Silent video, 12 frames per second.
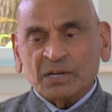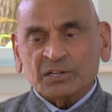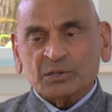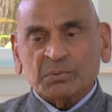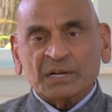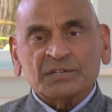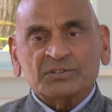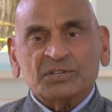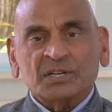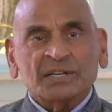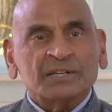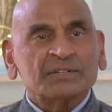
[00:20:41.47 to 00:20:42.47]
express
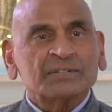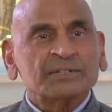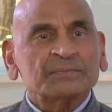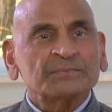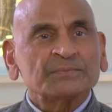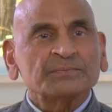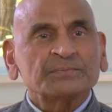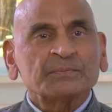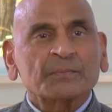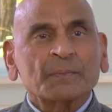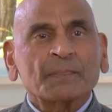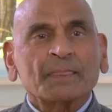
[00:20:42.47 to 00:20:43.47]
things,
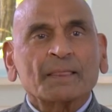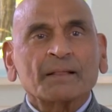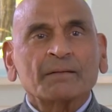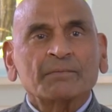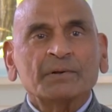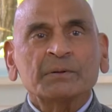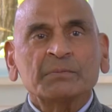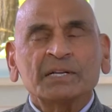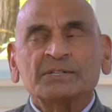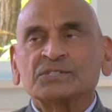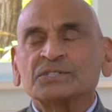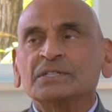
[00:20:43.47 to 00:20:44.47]
very
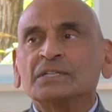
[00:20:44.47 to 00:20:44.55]
much.